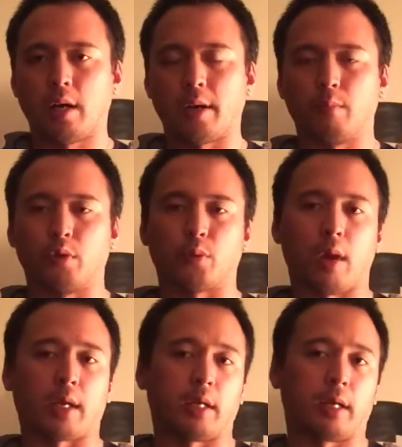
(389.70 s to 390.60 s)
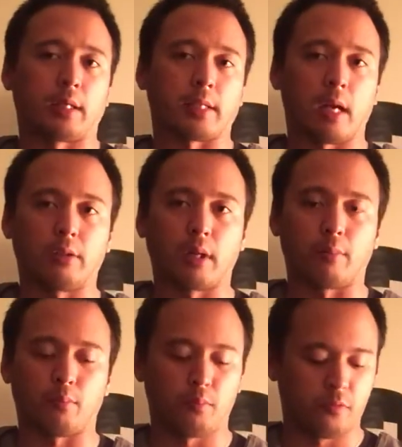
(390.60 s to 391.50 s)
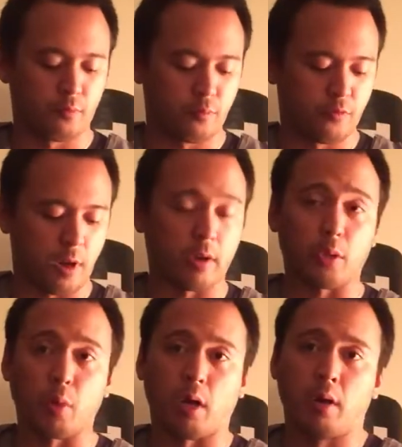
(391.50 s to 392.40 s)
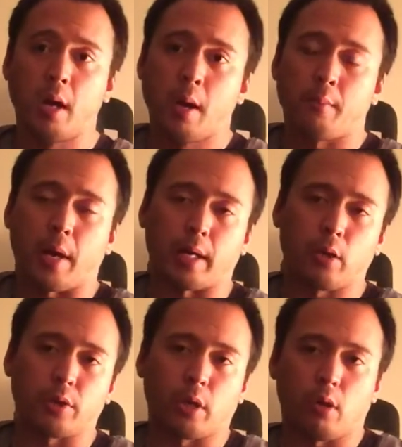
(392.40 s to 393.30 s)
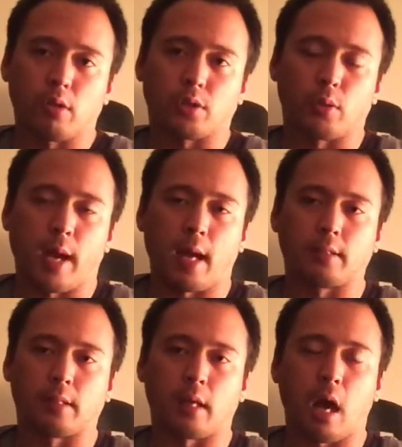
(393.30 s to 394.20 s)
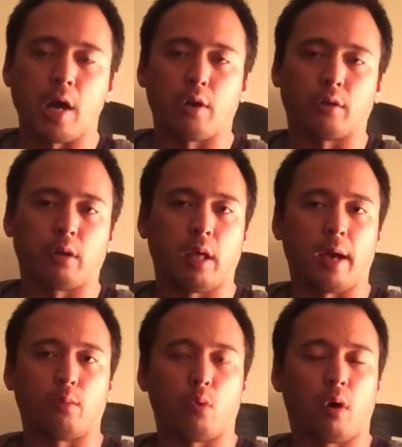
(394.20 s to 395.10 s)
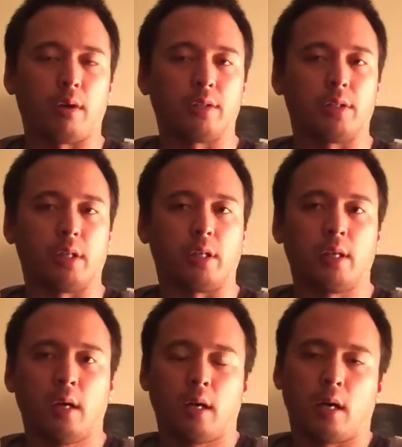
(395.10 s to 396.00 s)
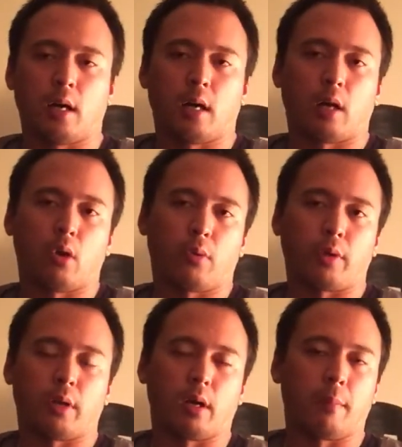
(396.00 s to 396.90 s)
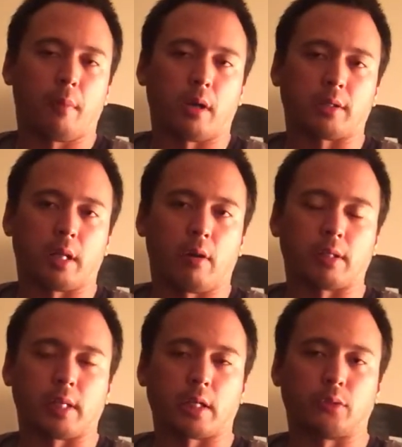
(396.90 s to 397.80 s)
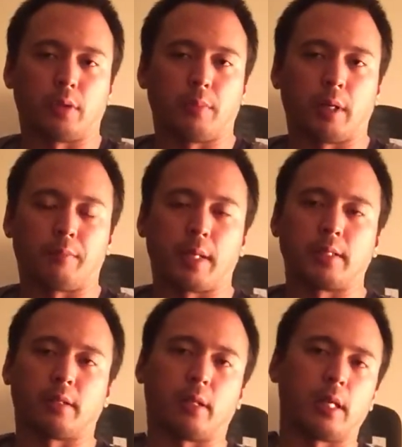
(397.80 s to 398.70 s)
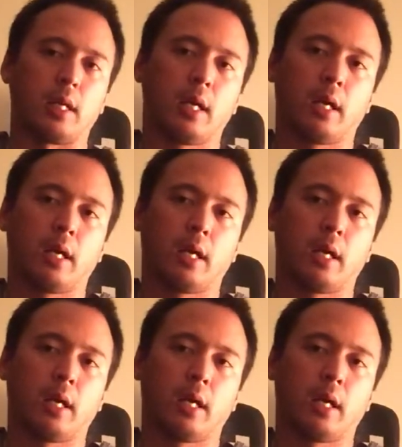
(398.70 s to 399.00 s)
in bushwhacking and has held up fairly well. Patagonia also has an ironclad warranty, along with Arcteryx actually. But basically,